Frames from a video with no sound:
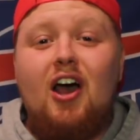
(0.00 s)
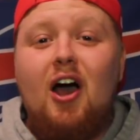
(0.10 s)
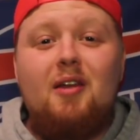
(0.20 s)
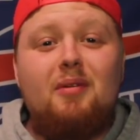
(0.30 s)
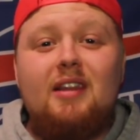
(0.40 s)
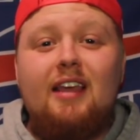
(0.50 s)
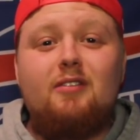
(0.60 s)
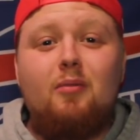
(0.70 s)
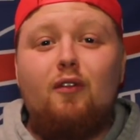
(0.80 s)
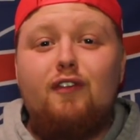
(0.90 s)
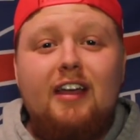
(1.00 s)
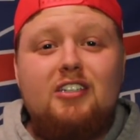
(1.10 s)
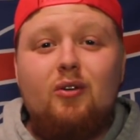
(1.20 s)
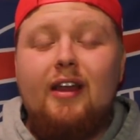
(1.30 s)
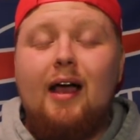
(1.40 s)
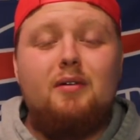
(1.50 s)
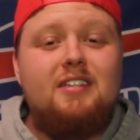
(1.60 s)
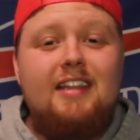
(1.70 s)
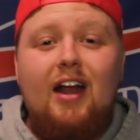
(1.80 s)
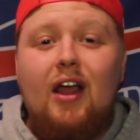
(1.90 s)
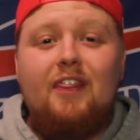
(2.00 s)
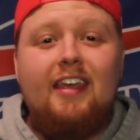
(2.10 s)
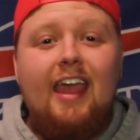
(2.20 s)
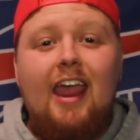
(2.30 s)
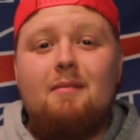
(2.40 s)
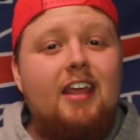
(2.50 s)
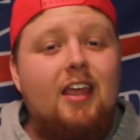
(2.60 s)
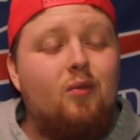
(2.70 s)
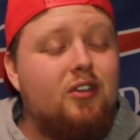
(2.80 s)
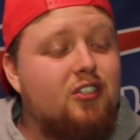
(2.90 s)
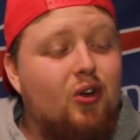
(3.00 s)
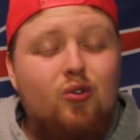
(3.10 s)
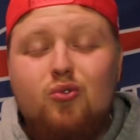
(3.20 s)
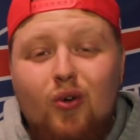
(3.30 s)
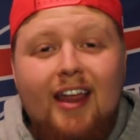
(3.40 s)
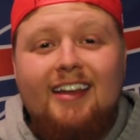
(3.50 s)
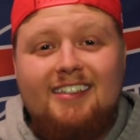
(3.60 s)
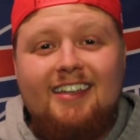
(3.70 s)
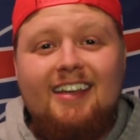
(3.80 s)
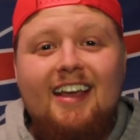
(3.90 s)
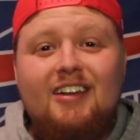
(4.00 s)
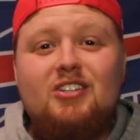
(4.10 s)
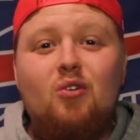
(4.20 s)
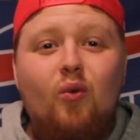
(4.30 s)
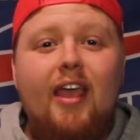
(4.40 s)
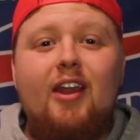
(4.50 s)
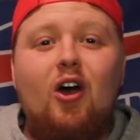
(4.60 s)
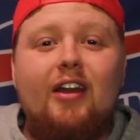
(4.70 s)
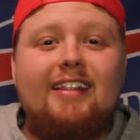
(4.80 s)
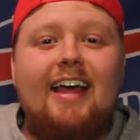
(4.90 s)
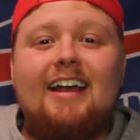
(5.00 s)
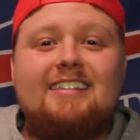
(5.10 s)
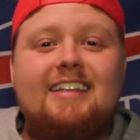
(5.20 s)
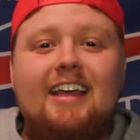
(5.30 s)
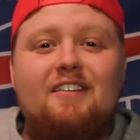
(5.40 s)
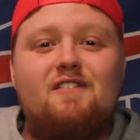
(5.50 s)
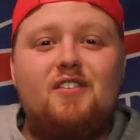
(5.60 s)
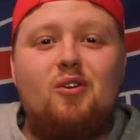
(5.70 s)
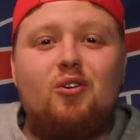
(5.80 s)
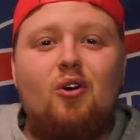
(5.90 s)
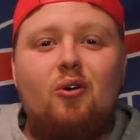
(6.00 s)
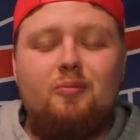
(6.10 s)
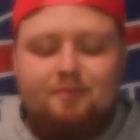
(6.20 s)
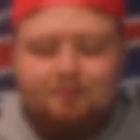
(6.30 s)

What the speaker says: an unbelievable victory. I was there at the game. It was crazy to win on a last second field goal.